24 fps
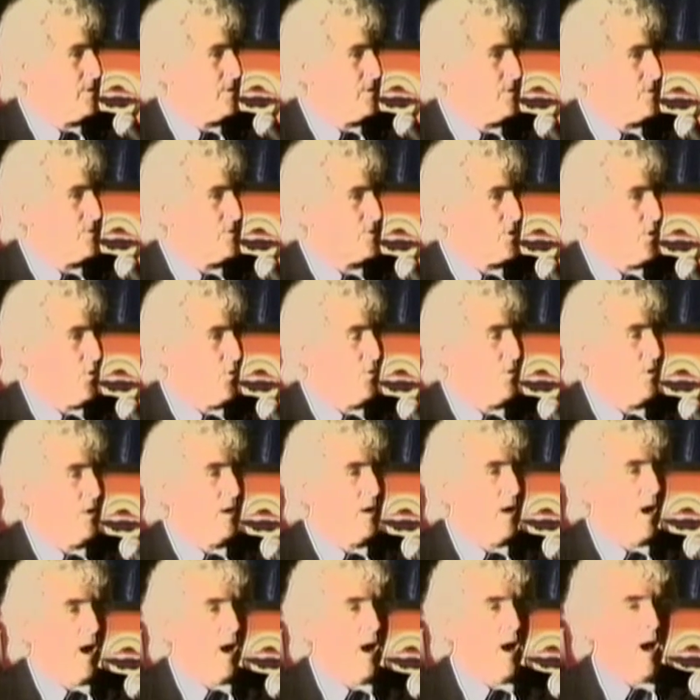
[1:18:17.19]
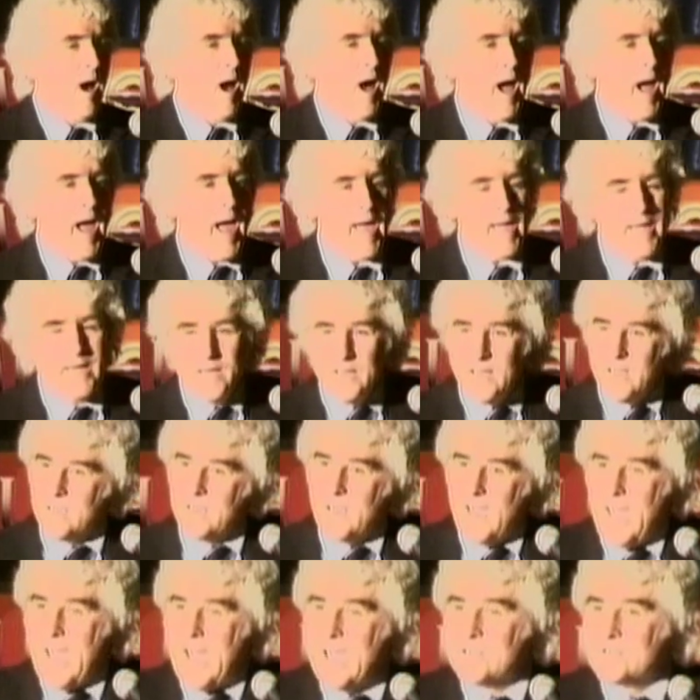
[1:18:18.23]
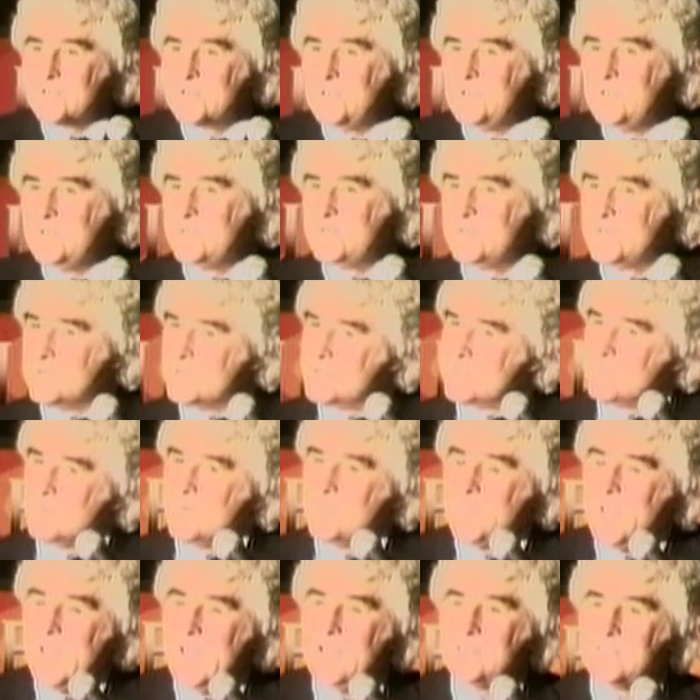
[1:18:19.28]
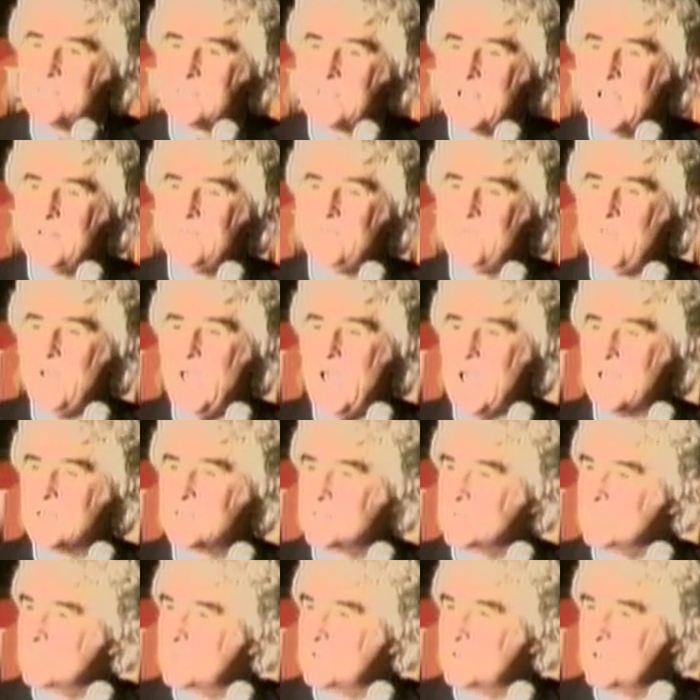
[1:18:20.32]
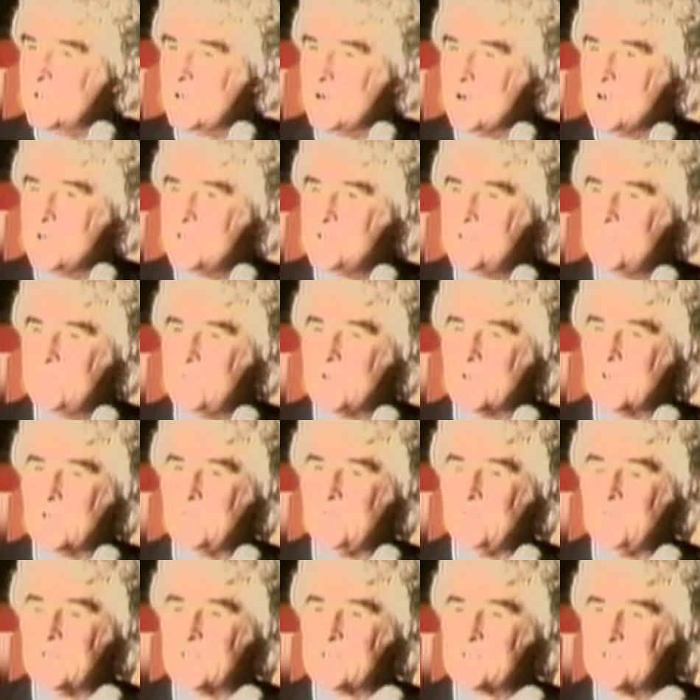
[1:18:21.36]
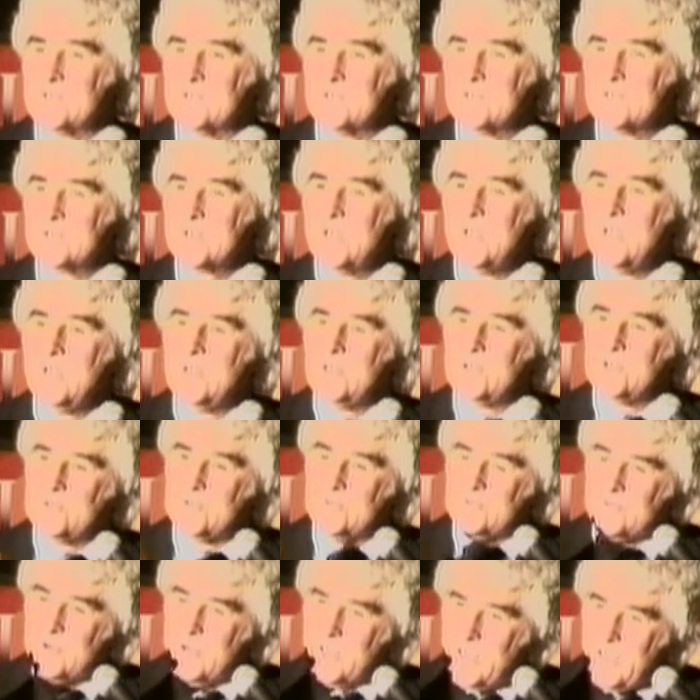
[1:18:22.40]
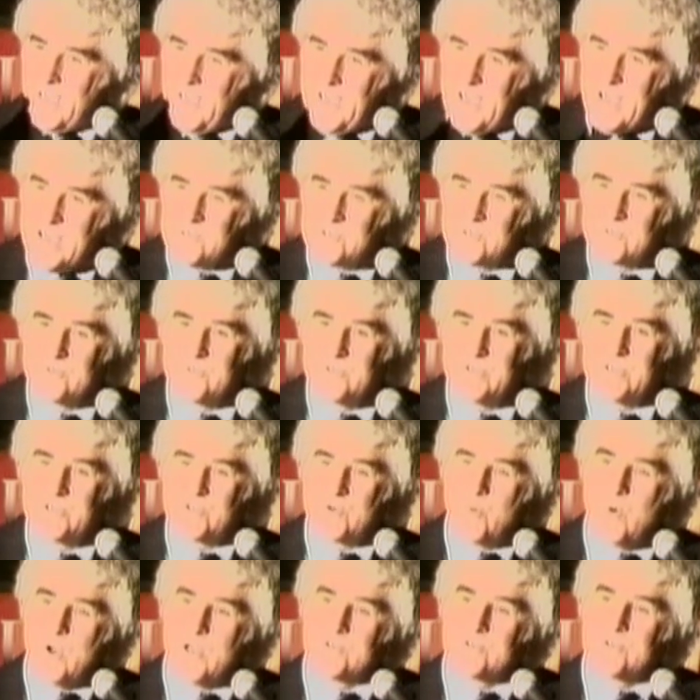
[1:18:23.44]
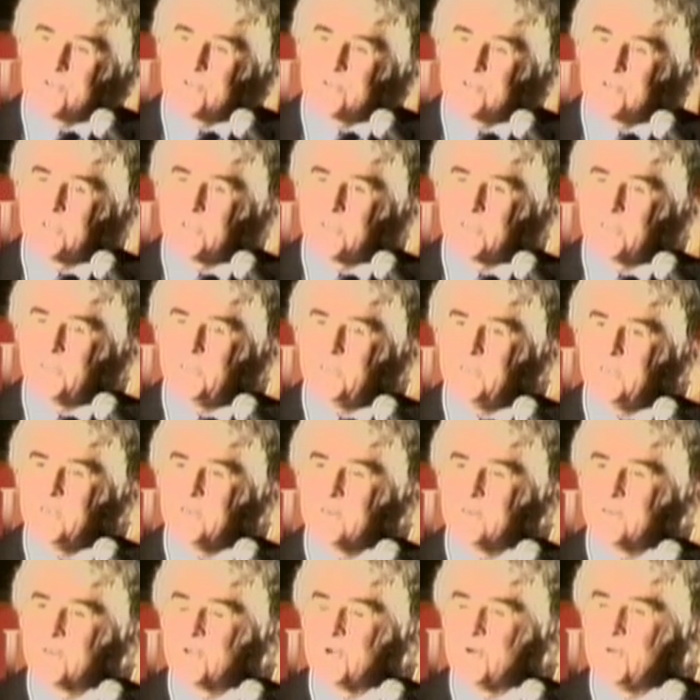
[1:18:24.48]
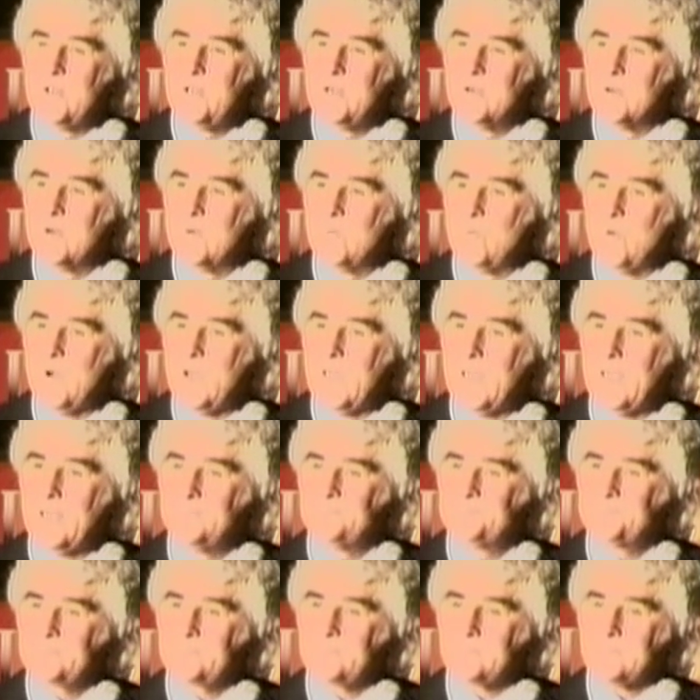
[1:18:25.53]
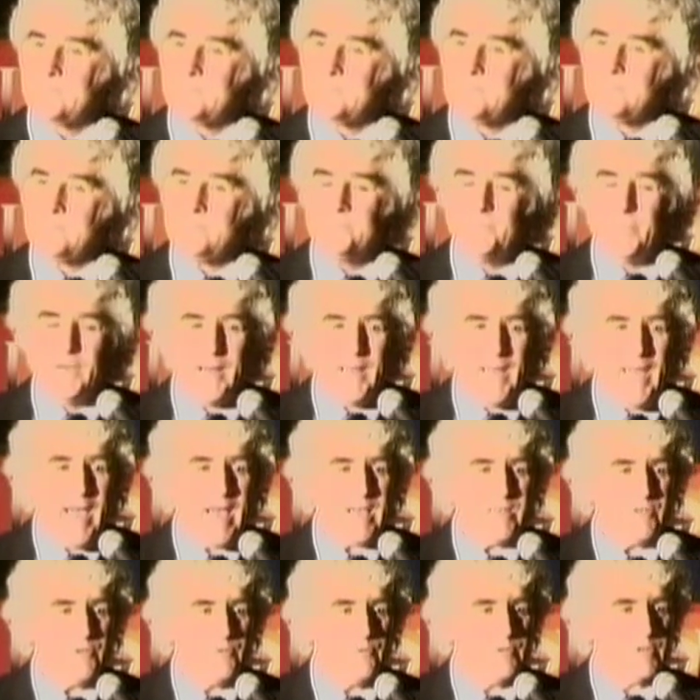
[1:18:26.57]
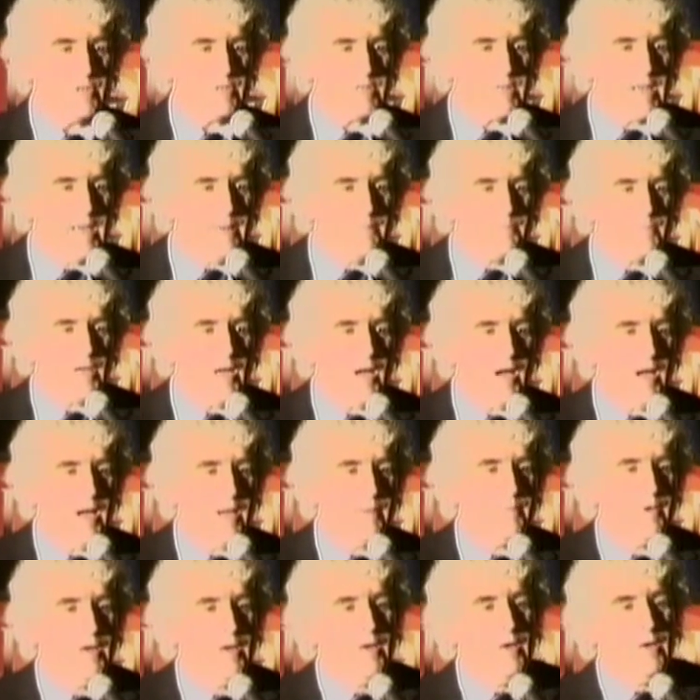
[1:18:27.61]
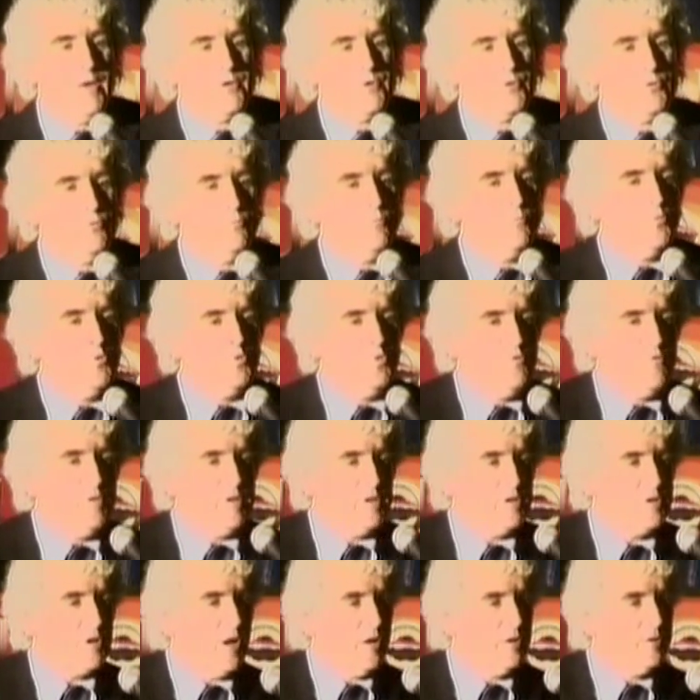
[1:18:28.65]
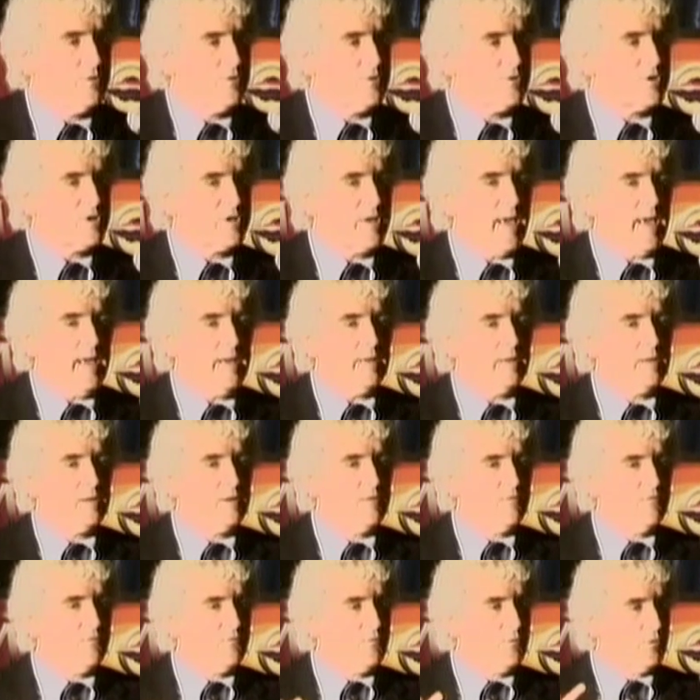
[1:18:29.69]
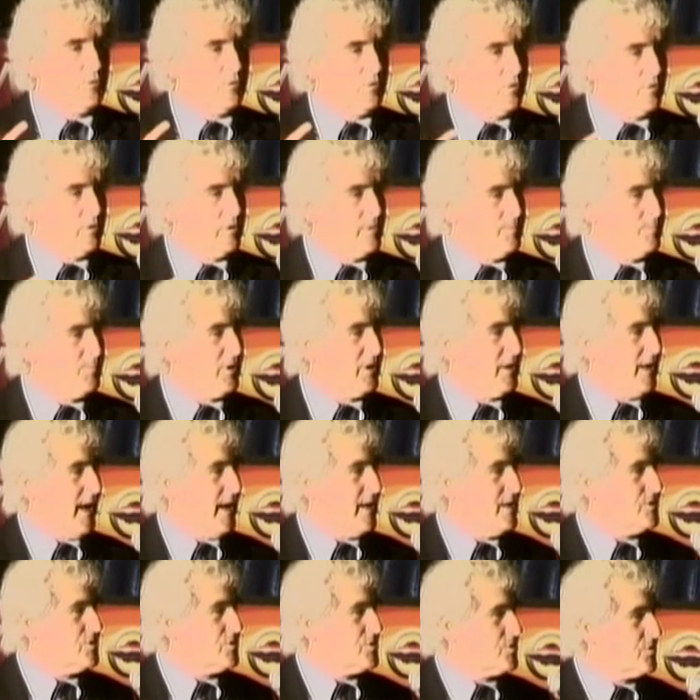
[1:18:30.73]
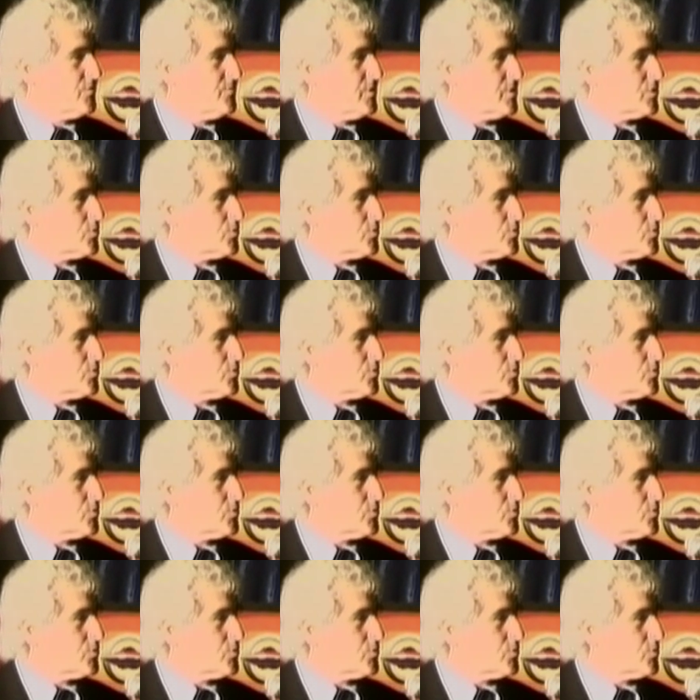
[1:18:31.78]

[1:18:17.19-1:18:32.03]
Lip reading: So I ask you to remain steadfast with the courage of your convictions, to answer these questions in a clear and coherent way. But I ask you at the same time to move into understanding the full implications of this